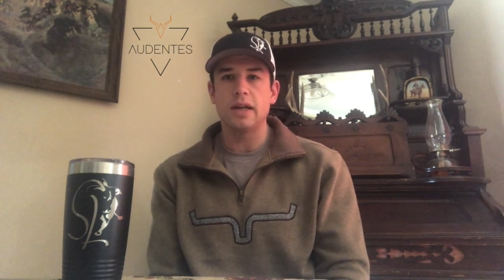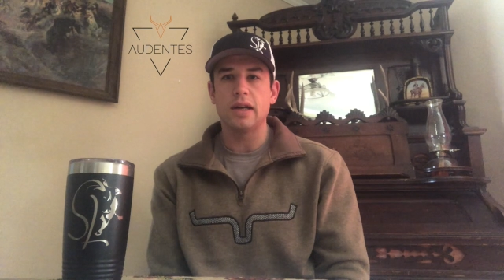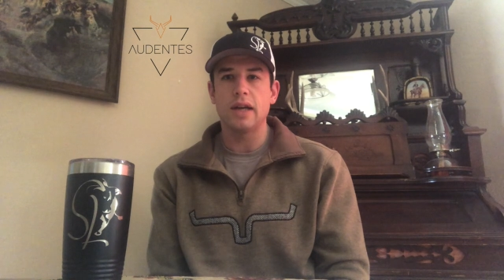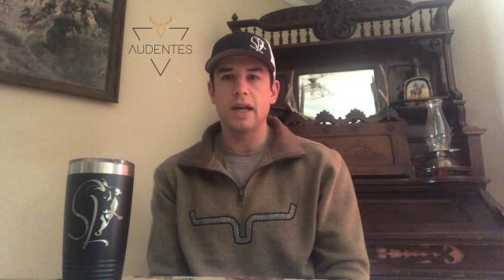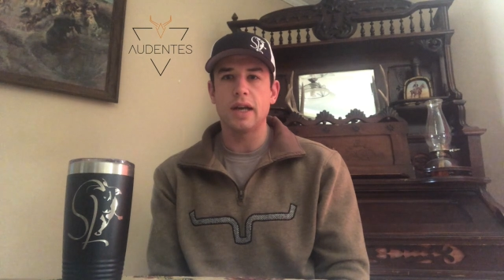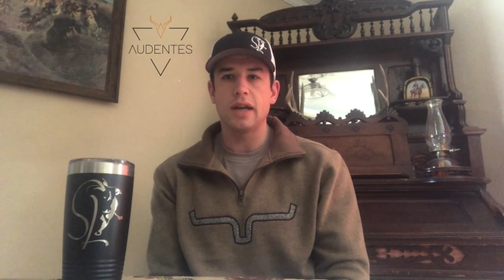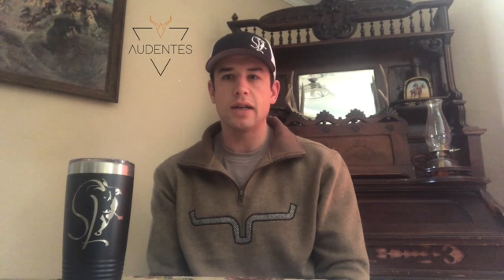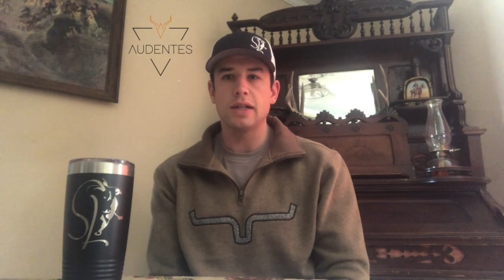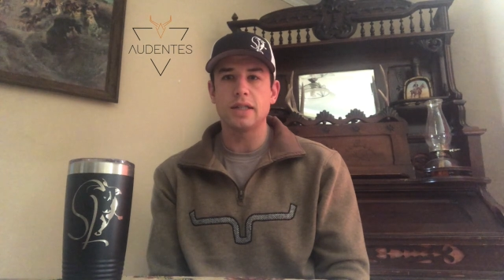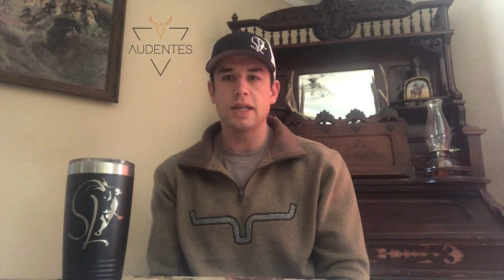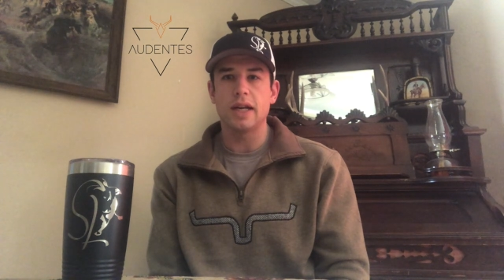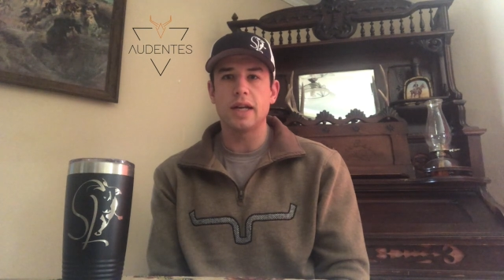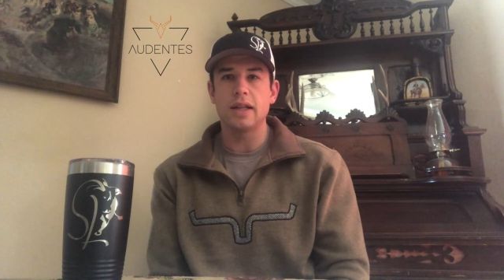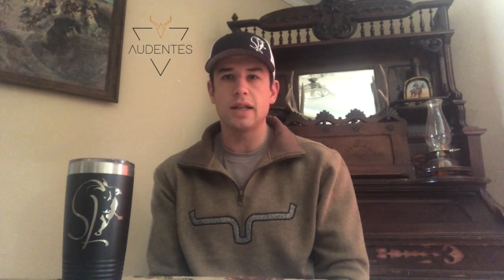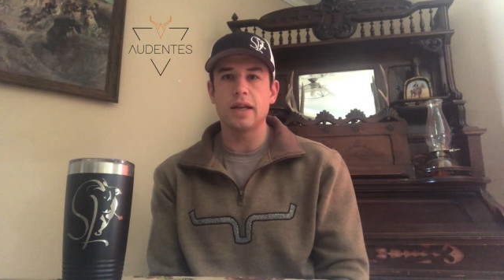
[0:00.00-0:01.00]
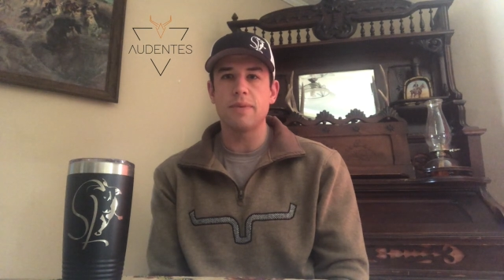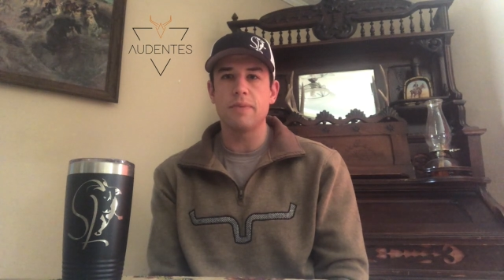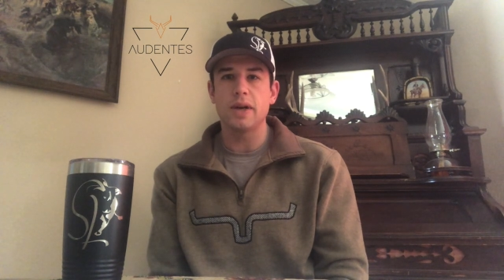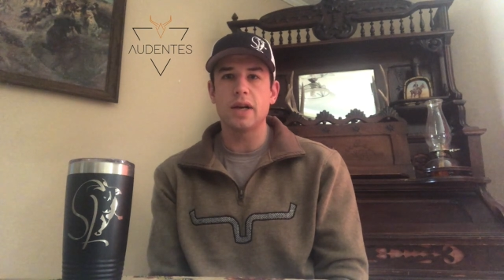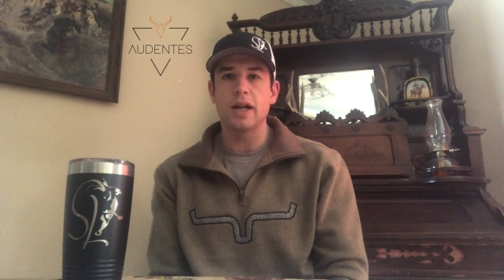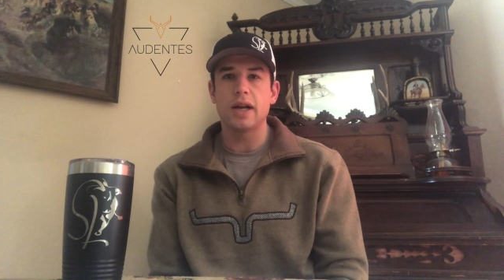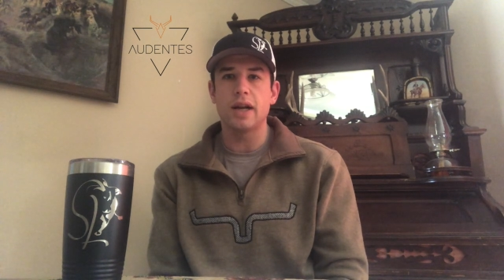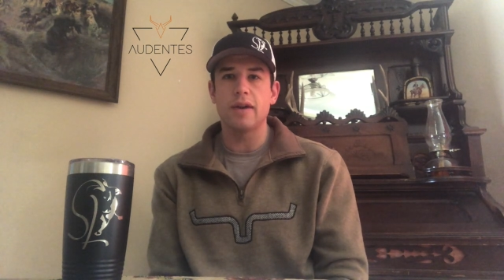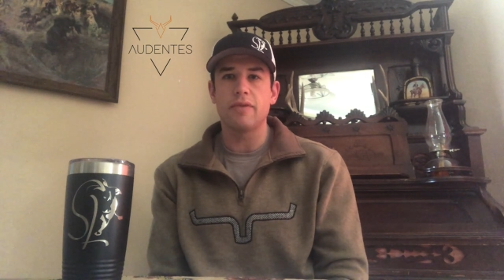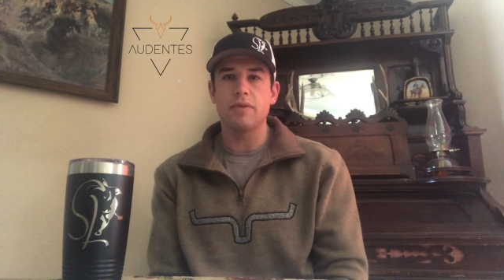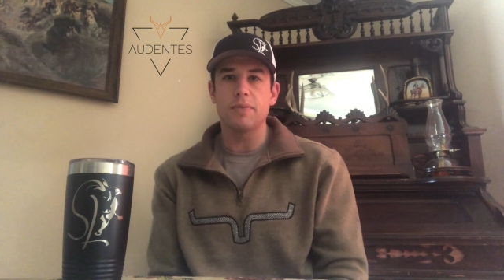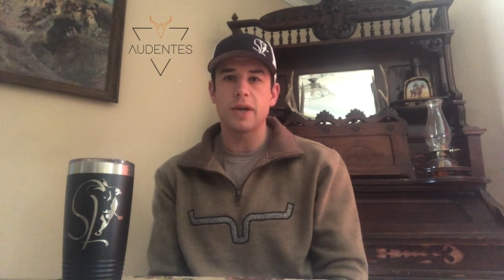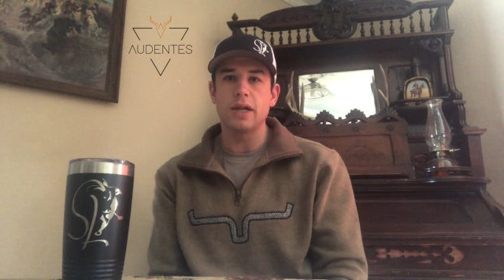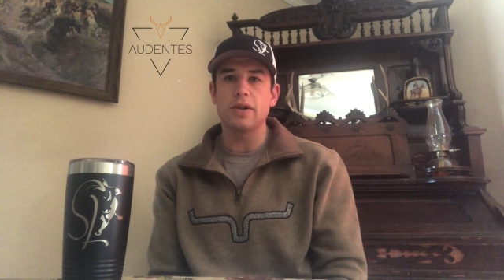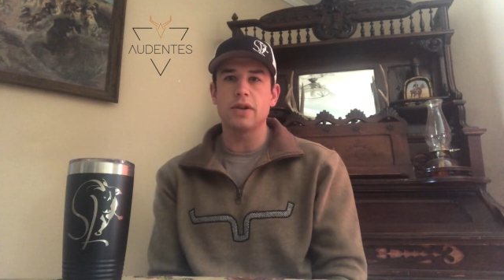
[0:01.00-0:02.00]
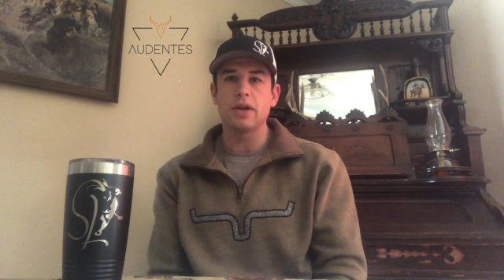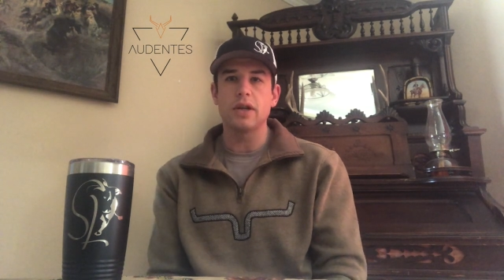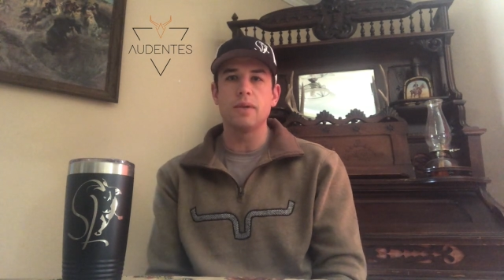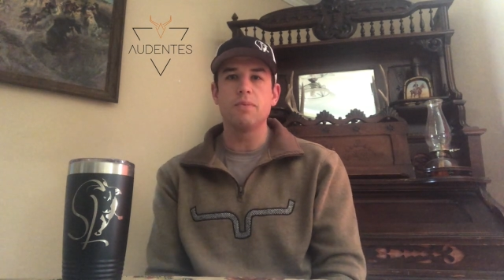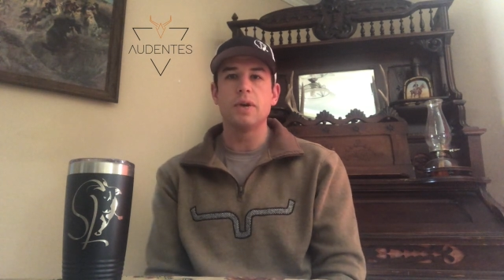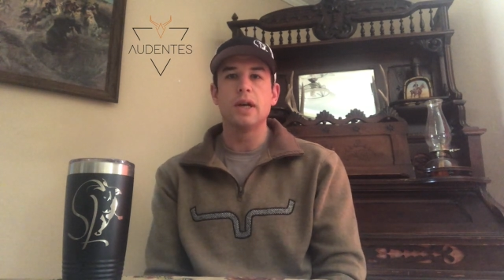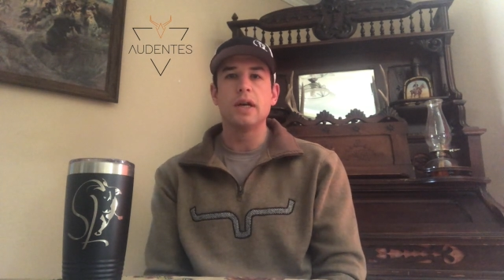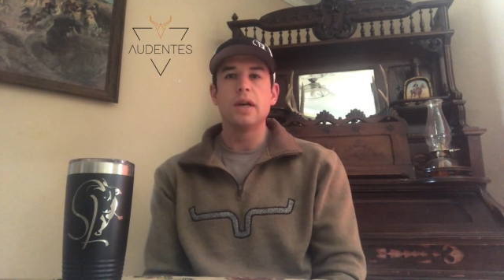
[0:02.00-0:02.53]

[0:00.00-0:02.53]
and deciding that I better get after my dream